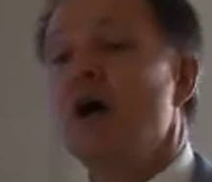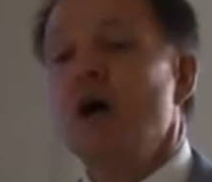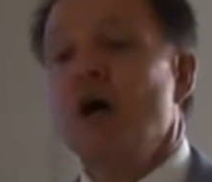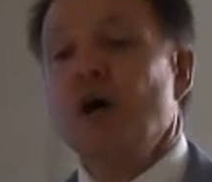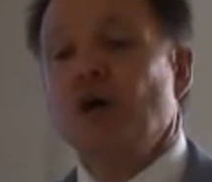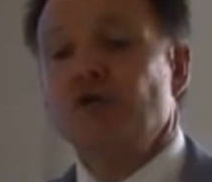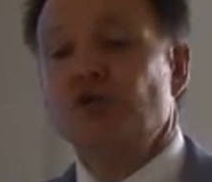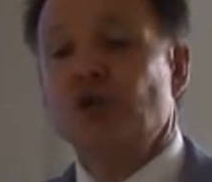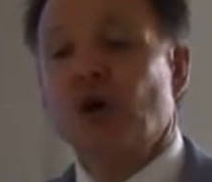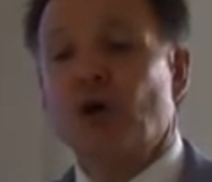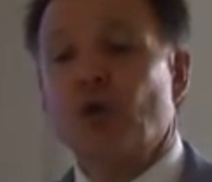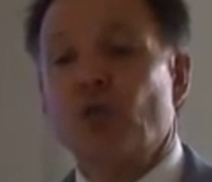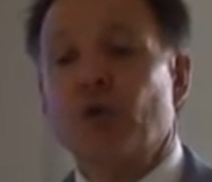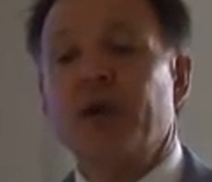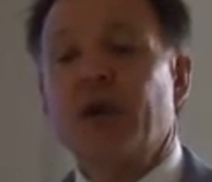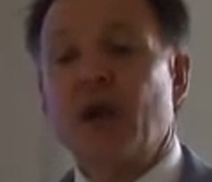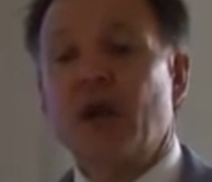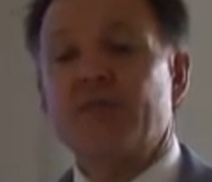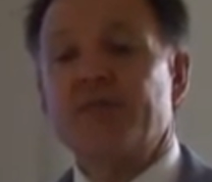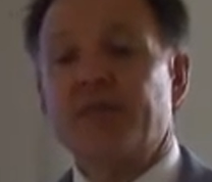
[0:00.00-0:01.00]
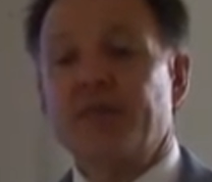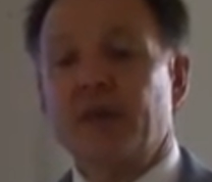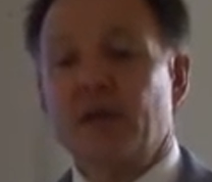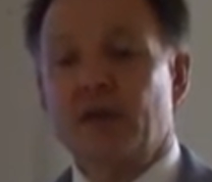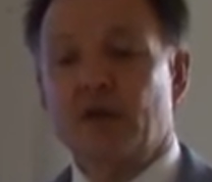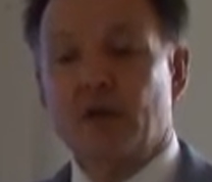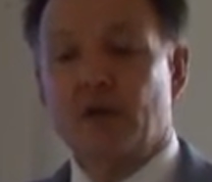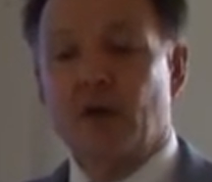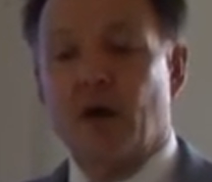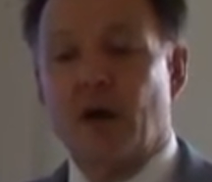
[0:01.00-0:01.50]
So we have
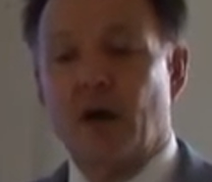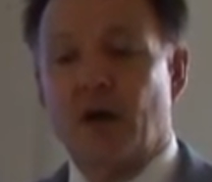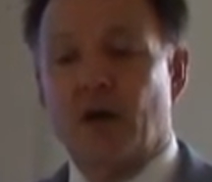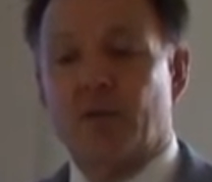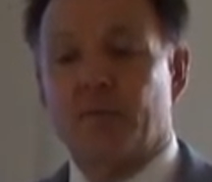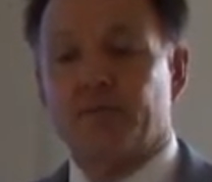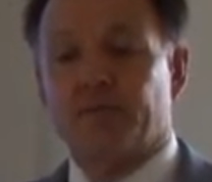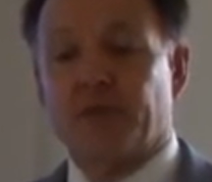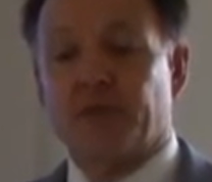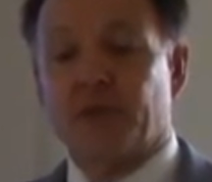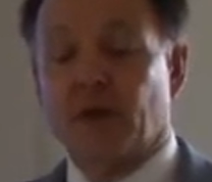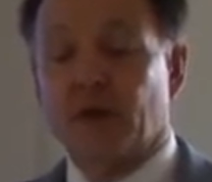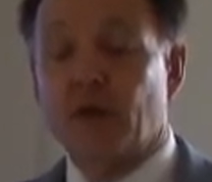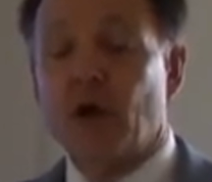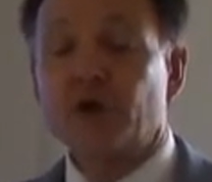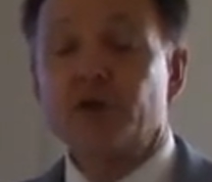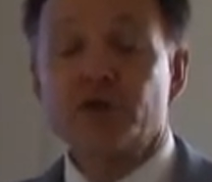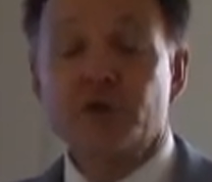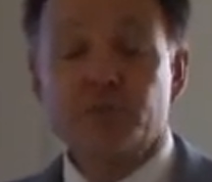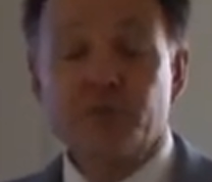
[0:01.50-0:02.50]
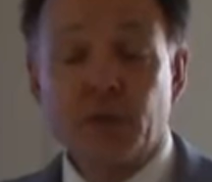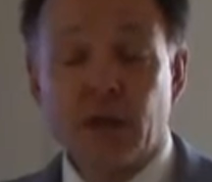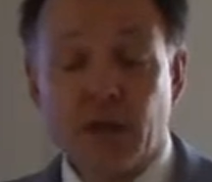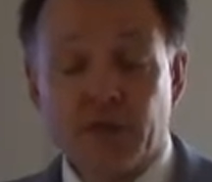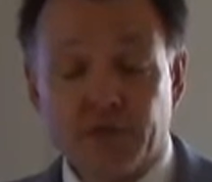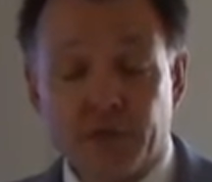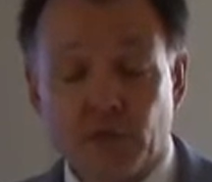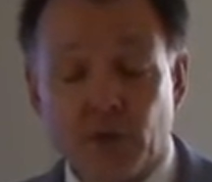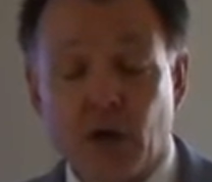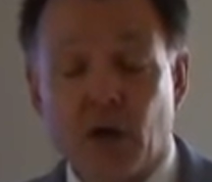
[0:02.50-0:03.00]
the largest
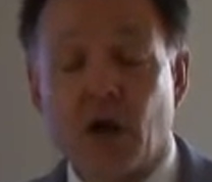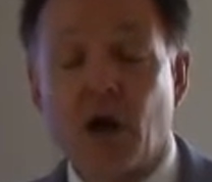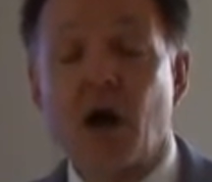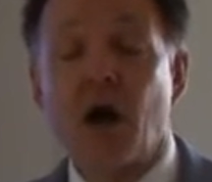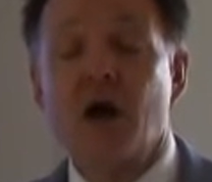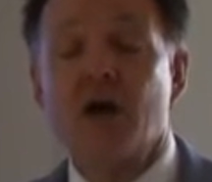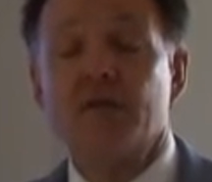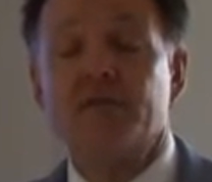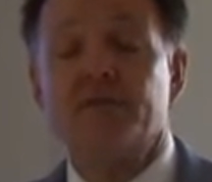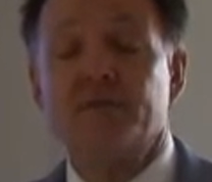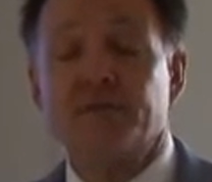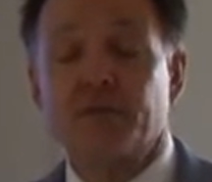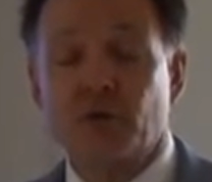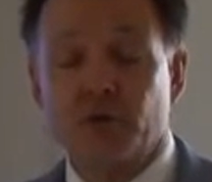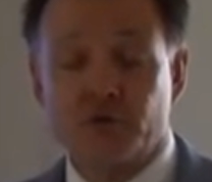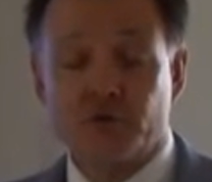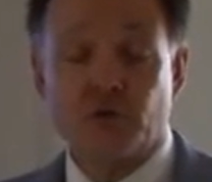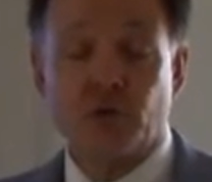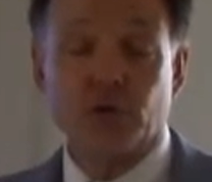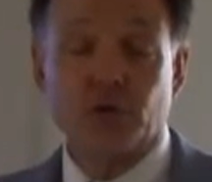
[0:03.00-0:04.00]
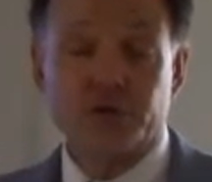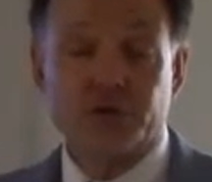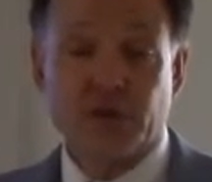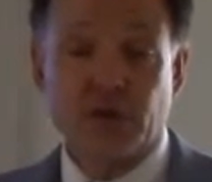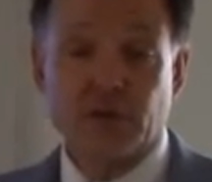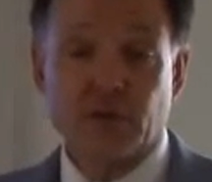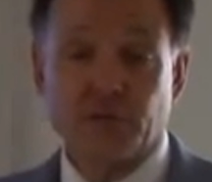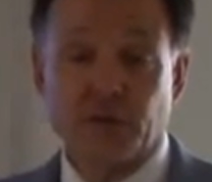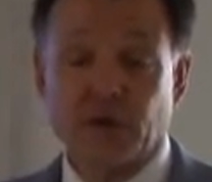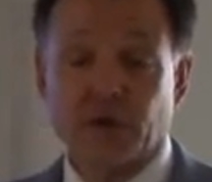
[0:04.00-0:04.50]
plethora of controllers
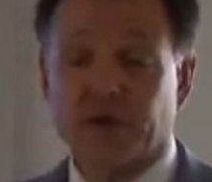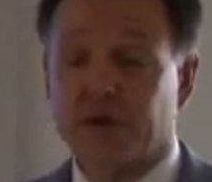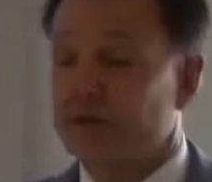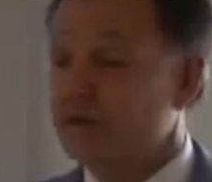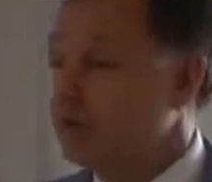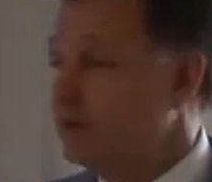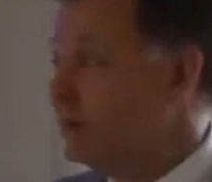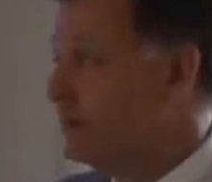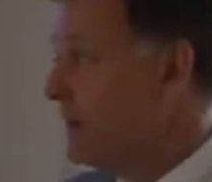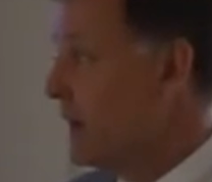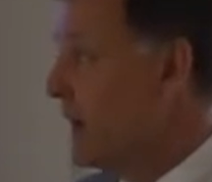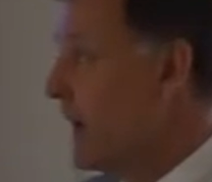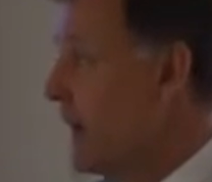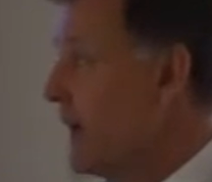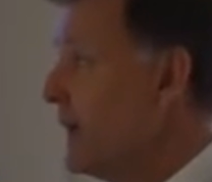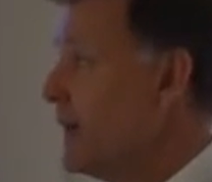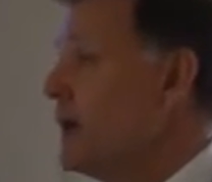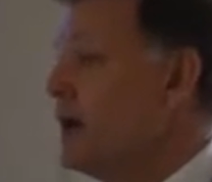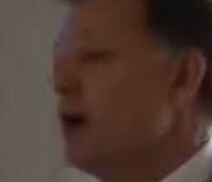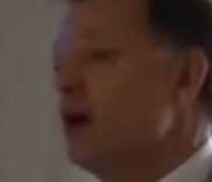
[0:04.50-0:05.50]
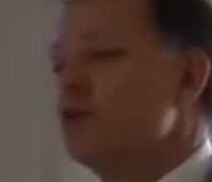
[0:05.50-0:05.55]
on the market today.